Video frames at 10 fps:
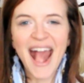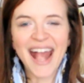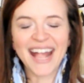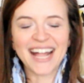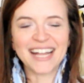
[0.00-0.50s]

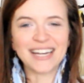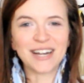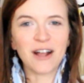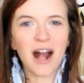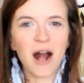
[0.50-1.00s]
and
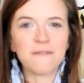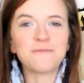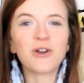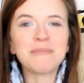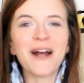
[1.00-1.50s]

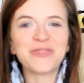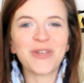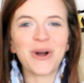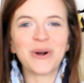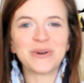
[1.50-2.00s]
format
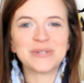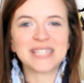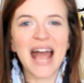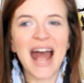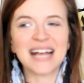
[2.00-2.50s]
those
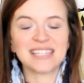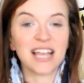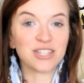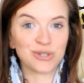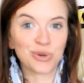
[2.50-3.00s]
as a
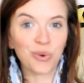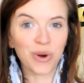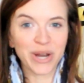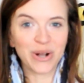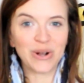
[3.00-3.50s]

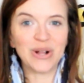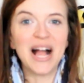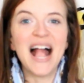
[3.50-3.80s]
tutorial